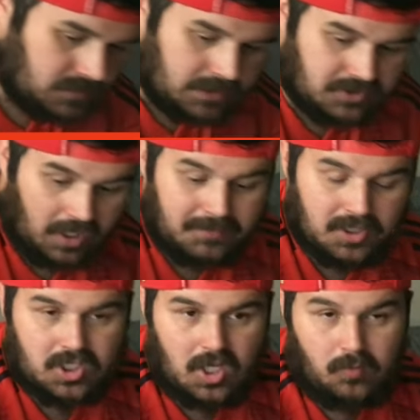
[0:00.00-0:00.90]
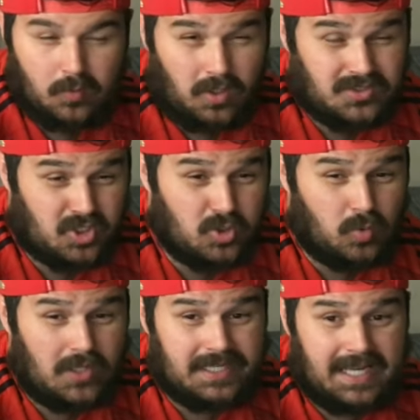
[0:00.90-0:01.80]
So I'm going to go, we won
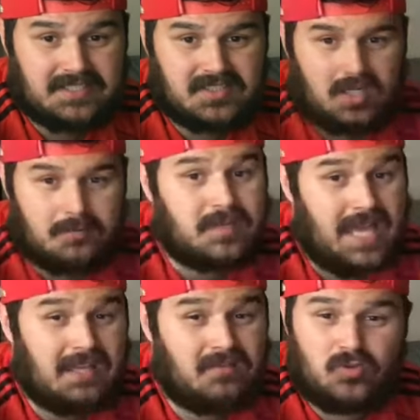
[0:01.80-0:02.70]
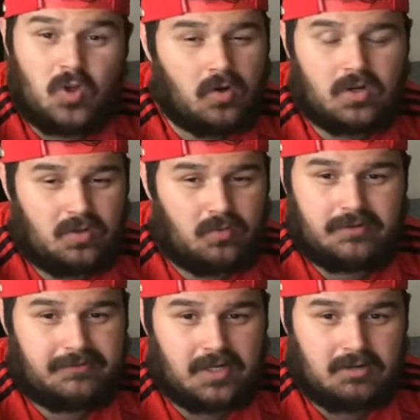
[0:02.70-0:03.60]
2-1 last time. They're not going to want
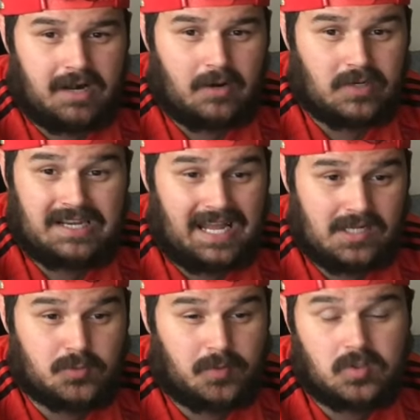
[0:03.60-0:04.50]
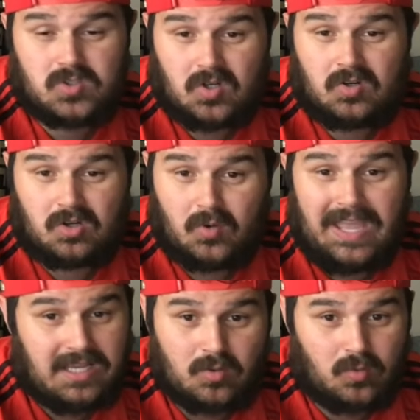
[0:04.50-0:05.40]
to fuck around. And Ange Postecoglou
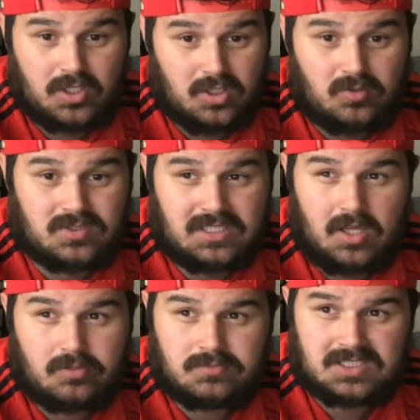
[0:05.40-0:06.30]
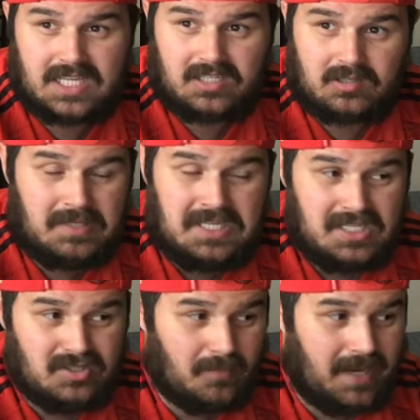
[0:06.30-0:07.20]
ain't going to want to lose in the home stadium,
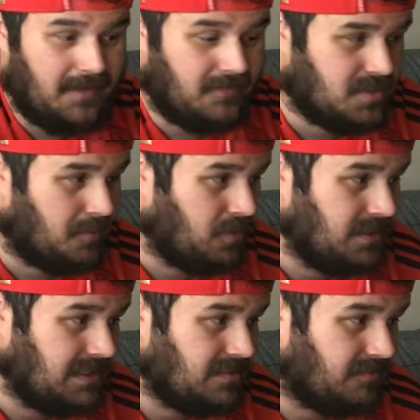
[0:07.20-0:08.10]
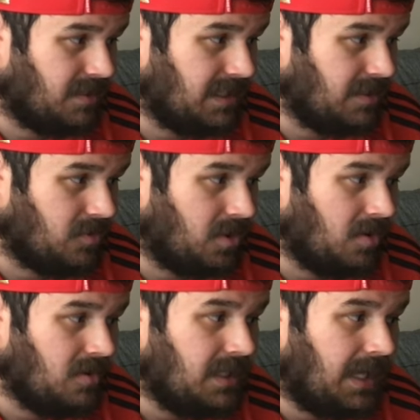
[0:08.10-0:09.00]
no matter if it's a preseason friendly or
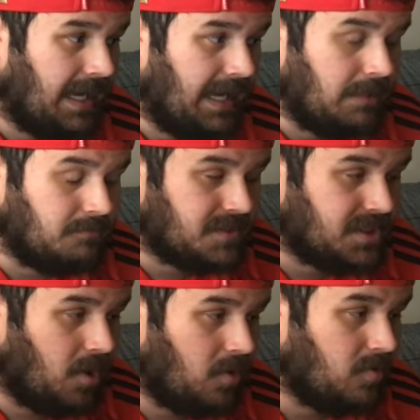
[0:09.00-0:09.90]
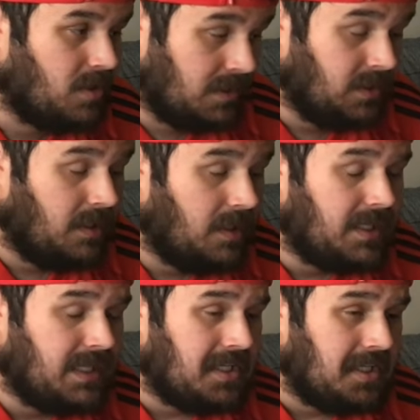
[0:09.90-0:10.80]
not. So
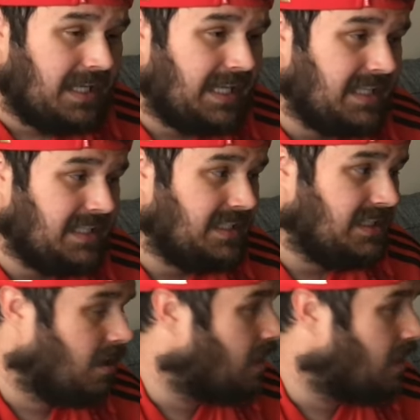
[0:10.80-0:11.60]
he